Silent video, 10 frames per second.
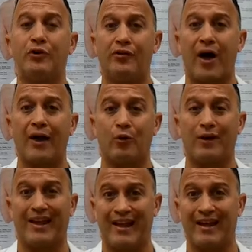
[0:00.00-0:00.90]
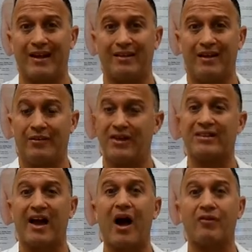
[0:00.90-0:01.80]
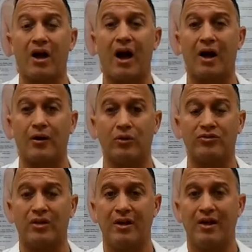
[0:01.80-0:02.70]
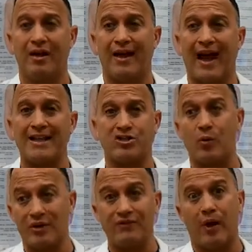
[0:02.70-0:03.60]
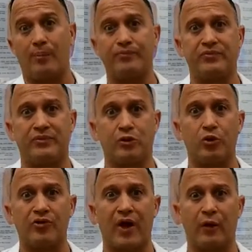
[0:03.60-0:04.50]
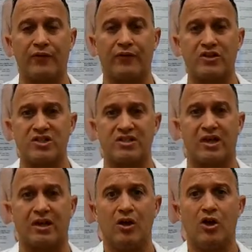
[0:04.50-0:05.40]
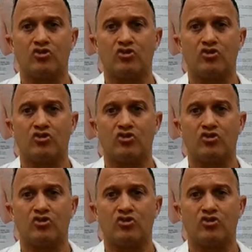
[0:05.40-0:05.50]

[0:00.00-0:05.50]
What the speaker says: glutathione in it, things like avocados, and so we develop glutathione deficiency.